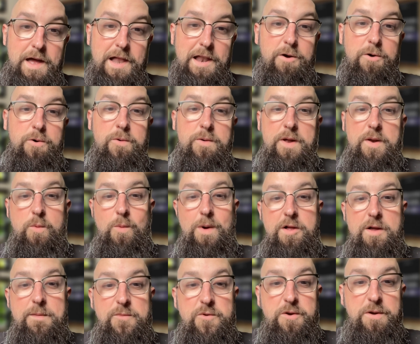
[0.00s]
Hello, and
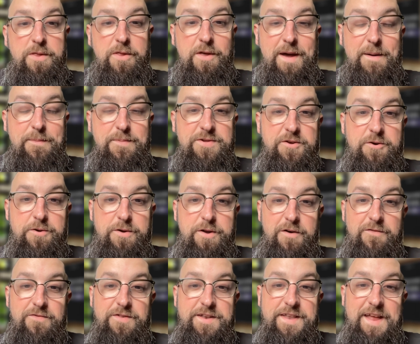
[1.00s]
welcome to another episode
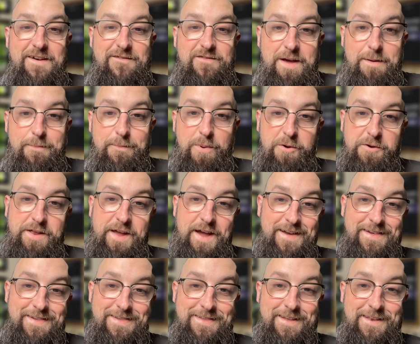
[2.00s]
of the DevLab
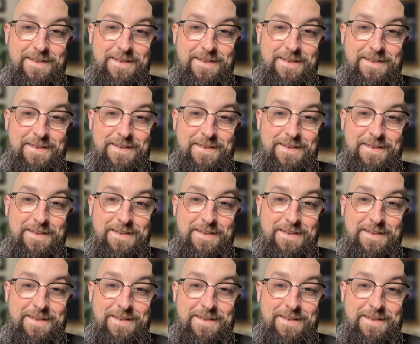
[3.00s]
podcast.